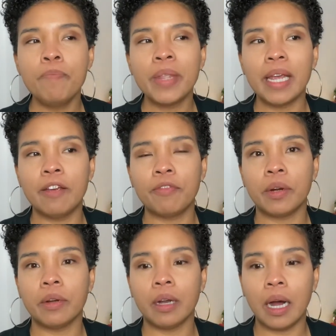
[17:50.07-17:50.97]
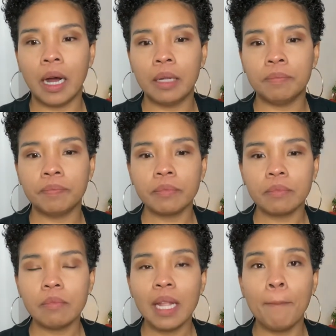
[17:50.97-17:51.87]
if they're not
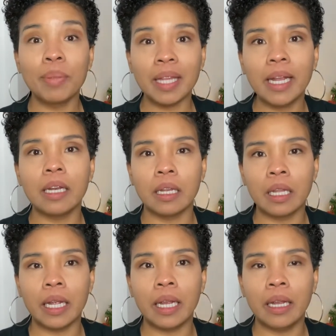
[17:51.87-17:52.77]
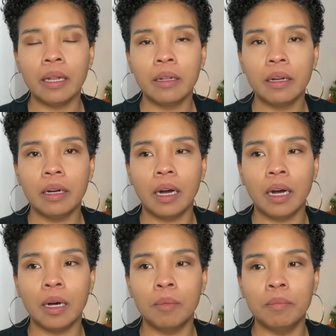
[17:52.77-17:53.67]
blatantly,
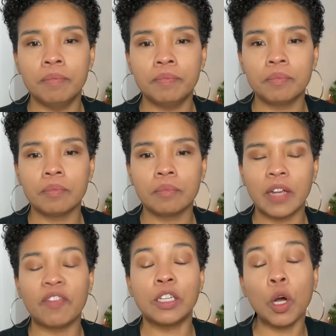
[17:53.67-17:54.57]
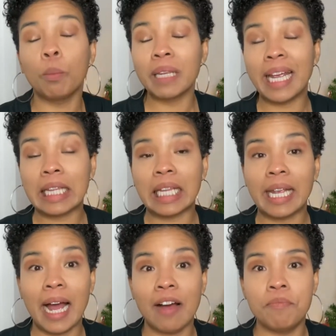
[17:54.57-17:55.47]
if they don't blatantly
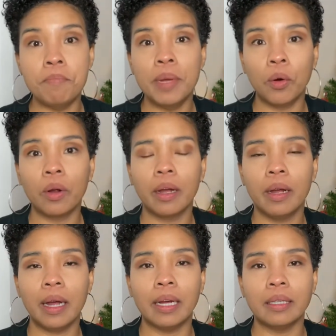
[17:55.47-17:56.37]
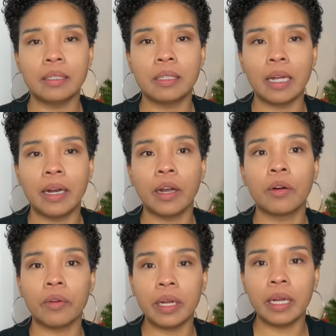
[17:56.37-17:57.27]
have milk as an
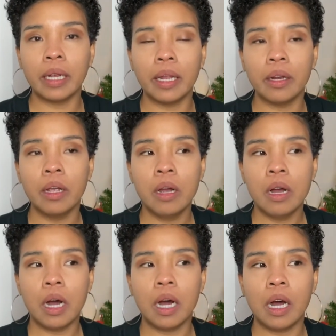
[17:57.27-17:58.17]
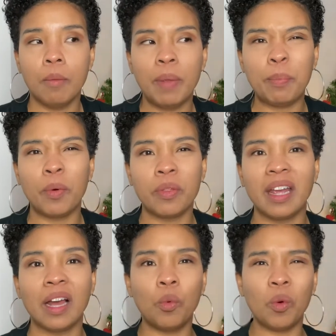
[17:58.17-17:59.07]
ingredient, people
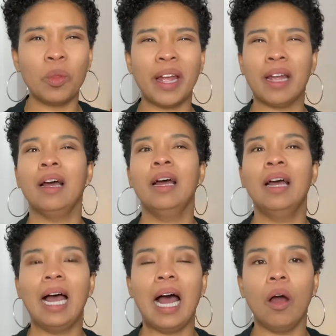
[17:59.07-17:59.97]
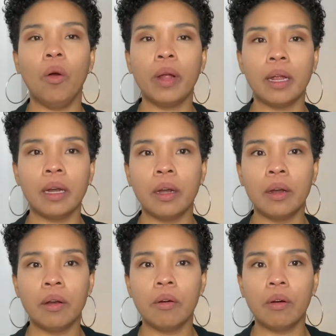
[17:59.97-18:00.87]
think, well, like, how
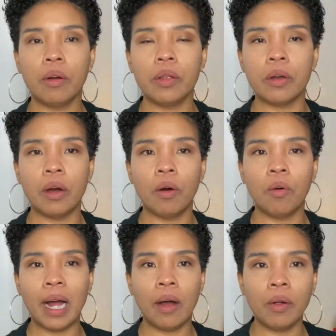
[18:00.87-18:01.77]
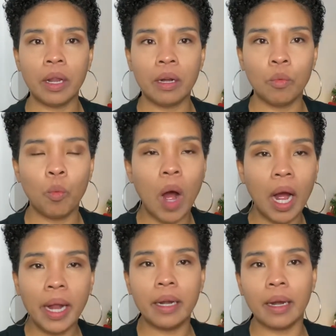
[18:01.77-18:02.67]
can
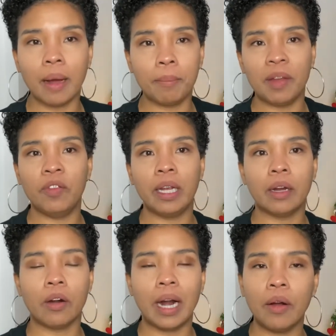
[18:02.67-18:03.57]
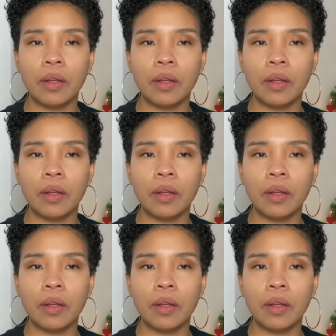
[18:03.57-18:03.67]
wine not be vegan? Or how can